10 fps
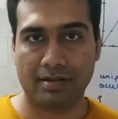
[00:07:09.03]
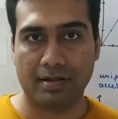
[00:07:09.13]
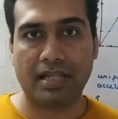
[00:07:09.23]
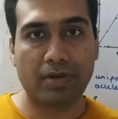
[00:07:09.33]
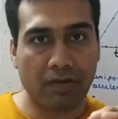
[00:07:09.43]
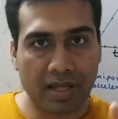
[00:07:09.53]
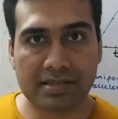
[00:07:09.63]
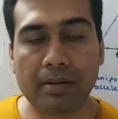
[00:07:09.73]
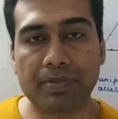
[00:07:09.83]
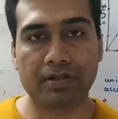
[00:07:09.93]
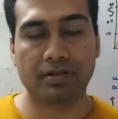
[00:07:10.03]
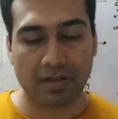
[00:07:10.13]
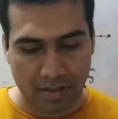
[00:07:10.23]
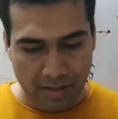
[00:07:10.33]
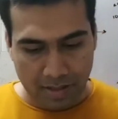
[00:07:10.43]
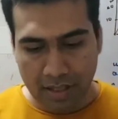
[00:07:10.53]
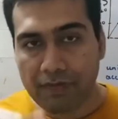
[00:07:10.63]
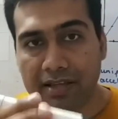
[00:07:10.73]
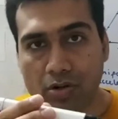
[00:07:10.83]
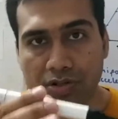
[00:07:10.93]
Let me give an example. If
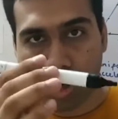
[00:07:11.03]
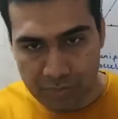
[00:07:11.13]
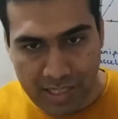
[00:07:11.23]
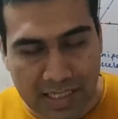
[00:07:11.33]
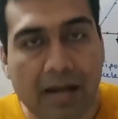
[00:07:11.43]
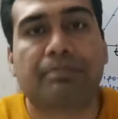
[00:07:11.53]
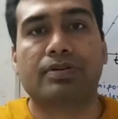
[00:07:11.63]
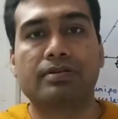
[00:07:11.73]
I throw the object up,